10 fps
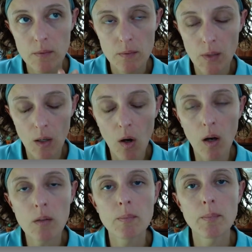at
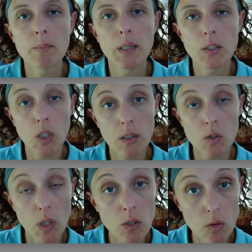all. But the
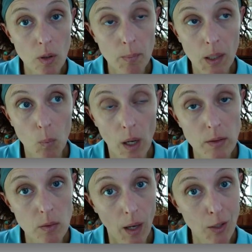treasurer might want
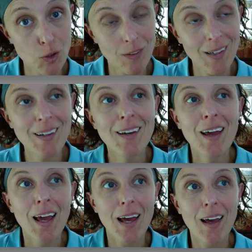to actually,
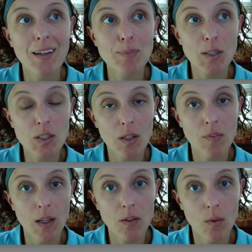especially if
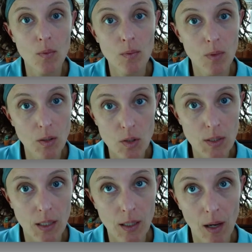they don't
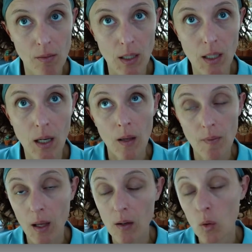understand accounting.
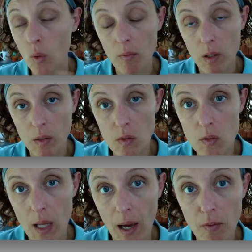And then whoever on your
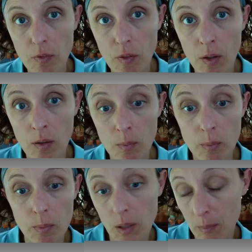staff,
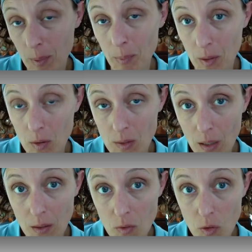like maybe your
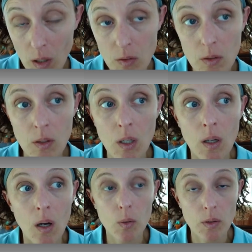executive director
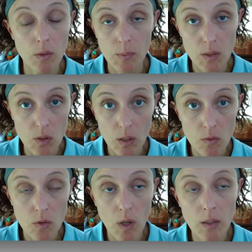or your
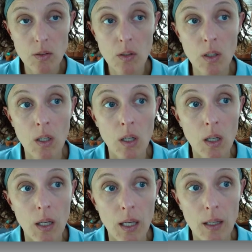administrative director,
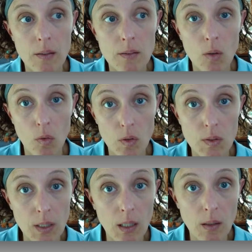is
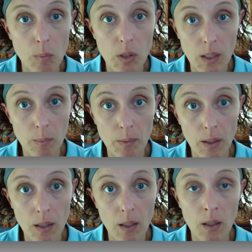overseeing the
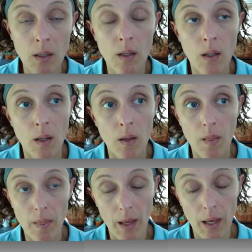bookkeeping,
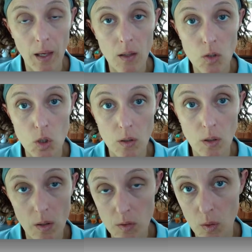they should
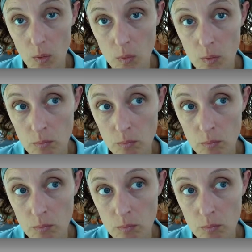also,